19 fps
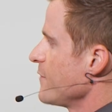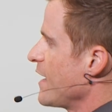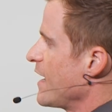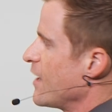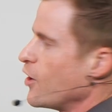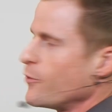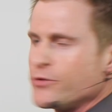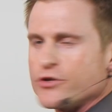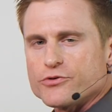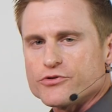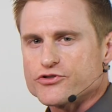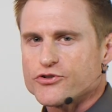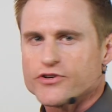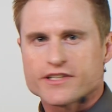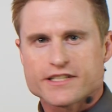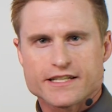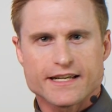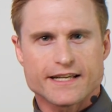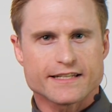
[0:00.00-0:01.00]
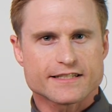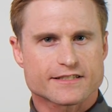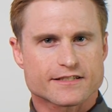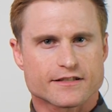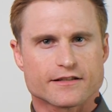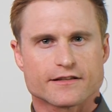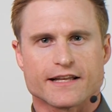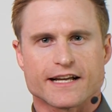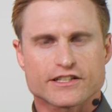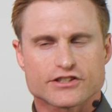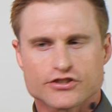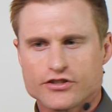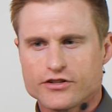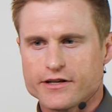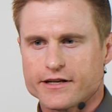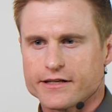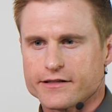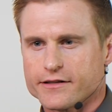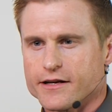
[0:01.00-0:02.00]
I hope you enjoyed today's lecture,
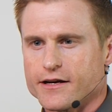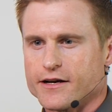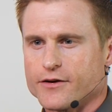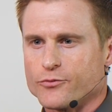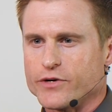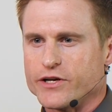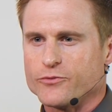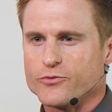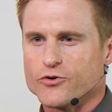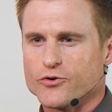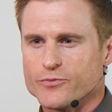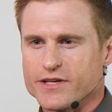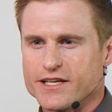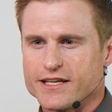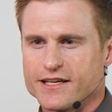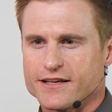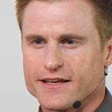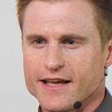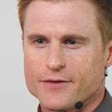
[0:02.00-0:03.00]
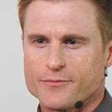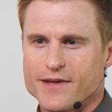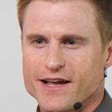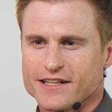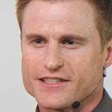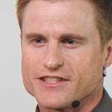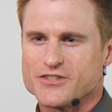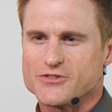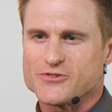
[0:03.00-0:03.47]
and uh, we will be getting back to